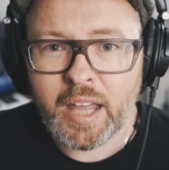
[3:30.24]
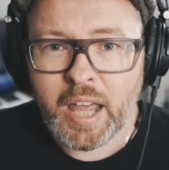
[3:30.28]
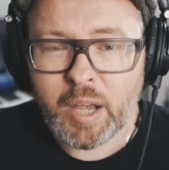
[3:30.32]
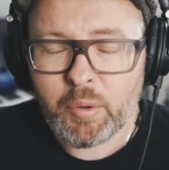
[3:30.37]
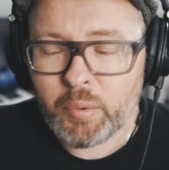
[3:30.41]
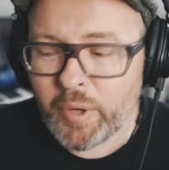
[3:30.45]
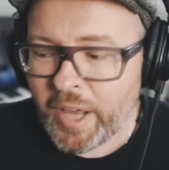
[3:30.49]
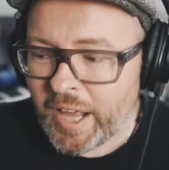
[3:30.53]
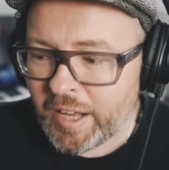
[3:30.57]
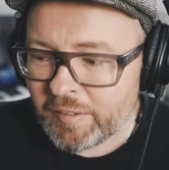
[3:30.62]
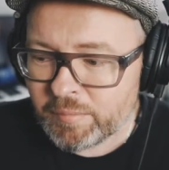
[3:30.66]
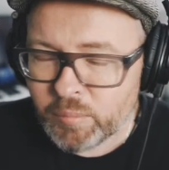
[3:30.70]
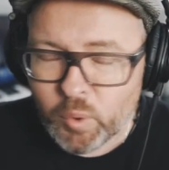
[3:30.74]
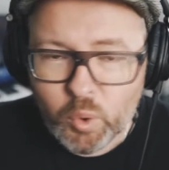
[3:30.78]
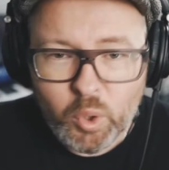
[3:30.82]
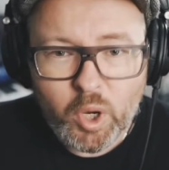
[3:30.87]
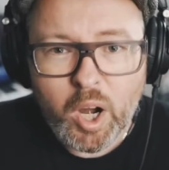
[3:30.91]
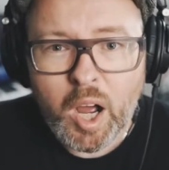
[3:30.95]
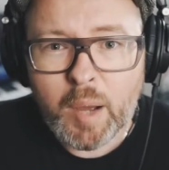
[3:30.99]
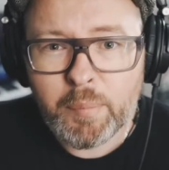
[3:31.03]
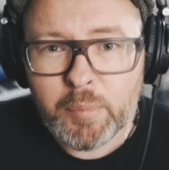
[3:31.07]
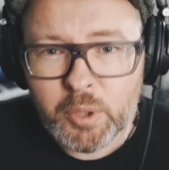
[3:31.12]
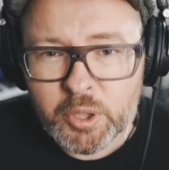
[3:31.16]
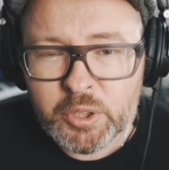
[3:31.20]
and we have more
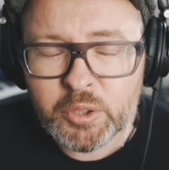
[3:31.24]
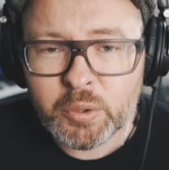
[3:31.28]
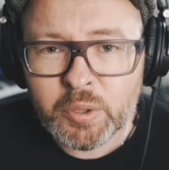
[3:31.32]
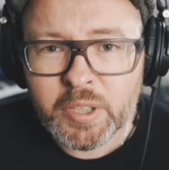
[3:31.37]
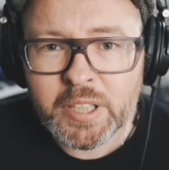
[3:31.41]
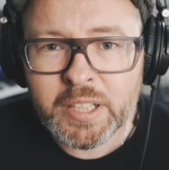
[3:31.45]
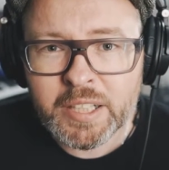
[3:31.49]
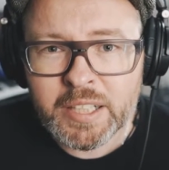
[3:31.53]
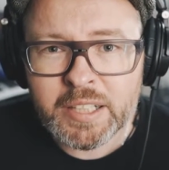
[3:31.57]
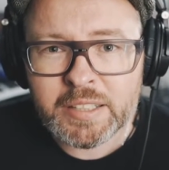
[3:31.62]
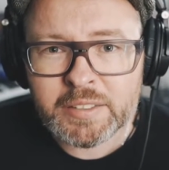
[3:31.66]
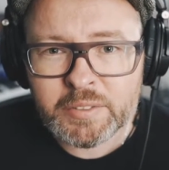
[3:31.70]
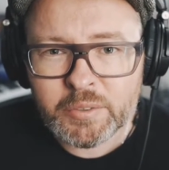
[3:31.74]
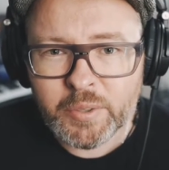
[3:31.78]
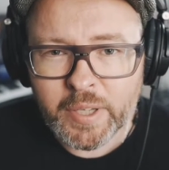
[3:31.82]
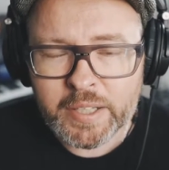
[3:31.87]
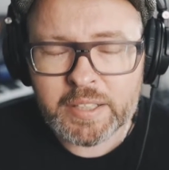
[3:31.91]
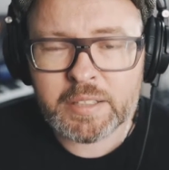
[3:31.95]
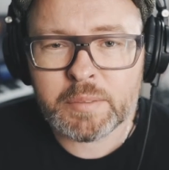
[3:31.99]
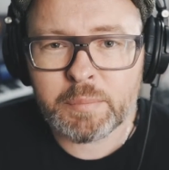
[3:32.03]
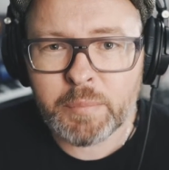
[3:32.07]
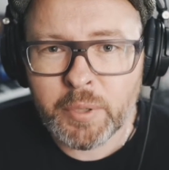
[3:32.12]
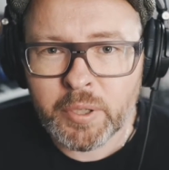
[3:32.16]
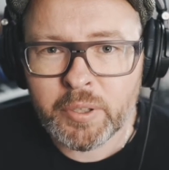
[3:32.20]
opportunities to
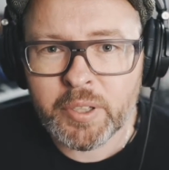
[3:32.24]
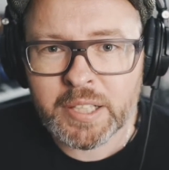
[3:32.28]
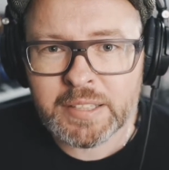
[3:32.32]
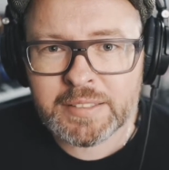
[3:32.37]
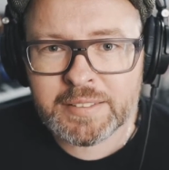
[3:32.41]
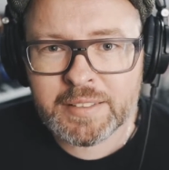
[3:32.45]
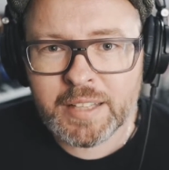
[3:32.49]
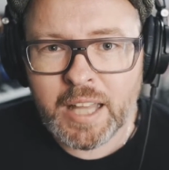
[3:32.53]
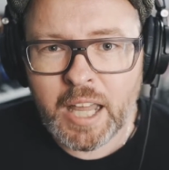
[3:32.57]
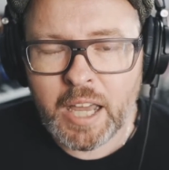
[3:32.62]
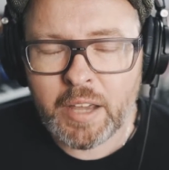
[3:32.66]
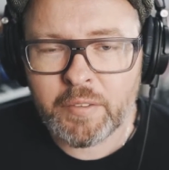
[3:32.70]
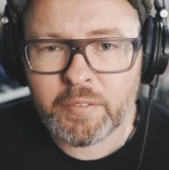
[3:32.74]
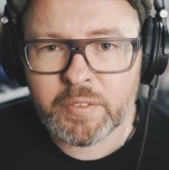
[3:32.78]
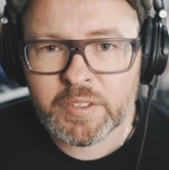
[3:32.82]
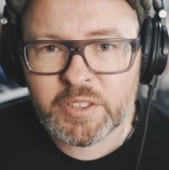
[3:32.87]
experience life.